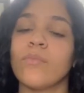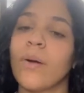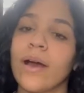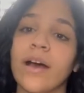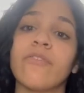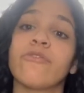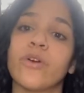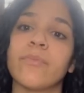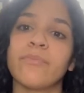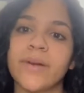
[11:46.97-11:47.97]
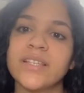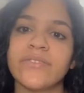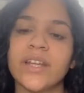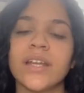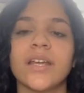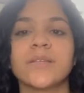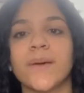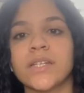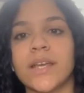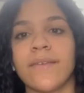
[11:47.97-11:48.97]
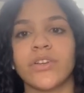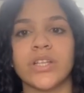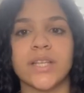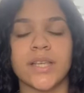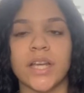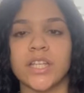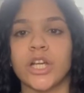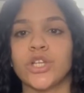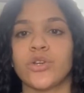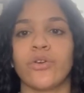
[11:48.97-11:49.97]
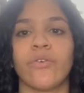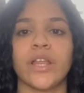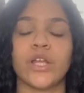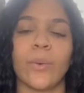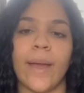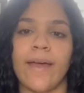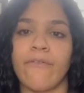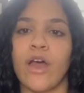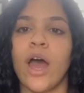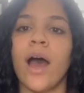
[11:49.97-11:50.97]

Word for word: uh, for breastfeeding, especially after a C-section, because you don't, really don't have